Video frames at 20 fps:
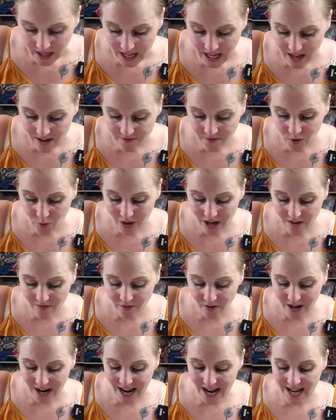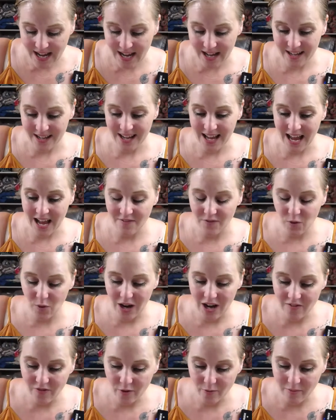have you ever, uh, have you
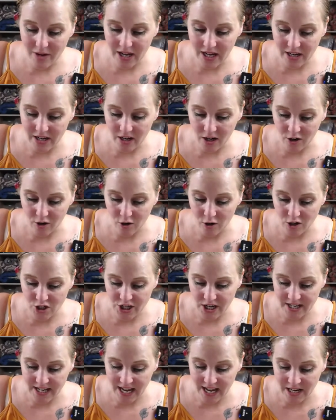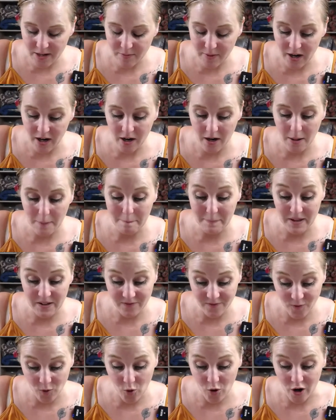ever made a crochet teddy bear
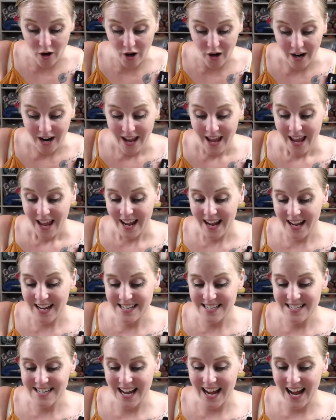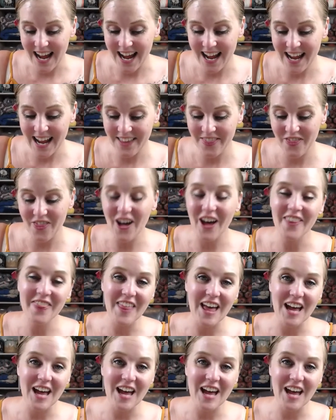before? And I thought